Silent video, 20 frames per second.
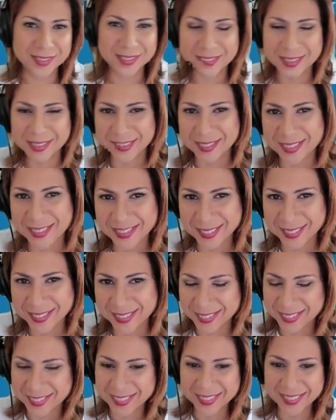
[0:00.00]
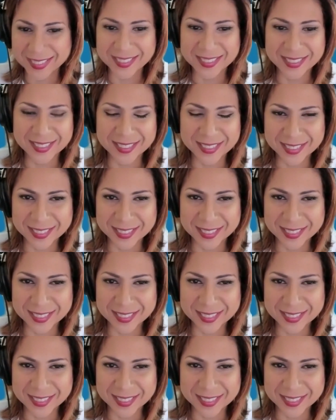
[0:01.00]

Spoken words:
So you are